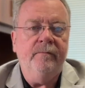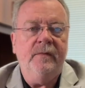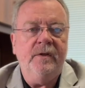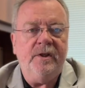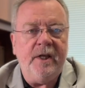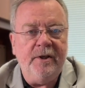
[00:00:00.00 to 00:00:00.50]

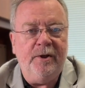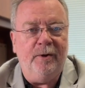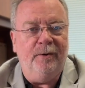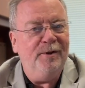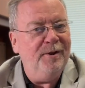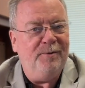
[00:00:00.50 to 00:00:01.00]
Stay
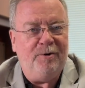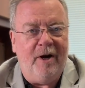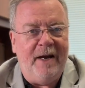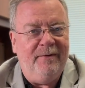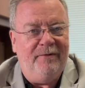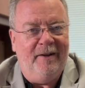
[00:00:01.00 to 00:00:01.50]
tuned.
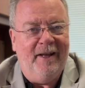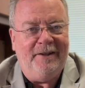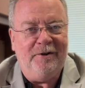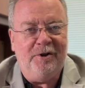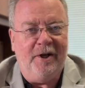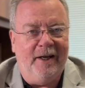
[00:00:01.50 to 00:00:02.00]
Subscribe if you like
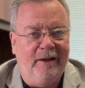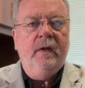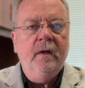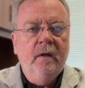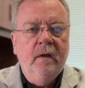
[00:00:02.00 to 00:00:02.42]
the channel.